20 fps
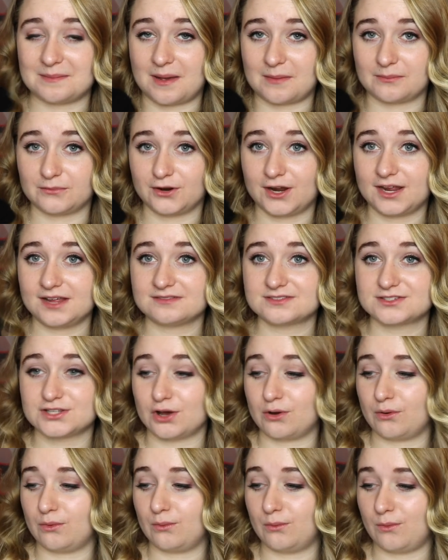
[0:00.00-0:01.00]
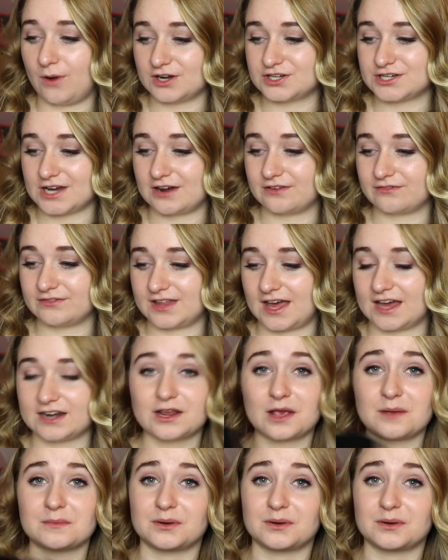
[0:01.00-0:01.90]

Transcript: memory, so watch out for that.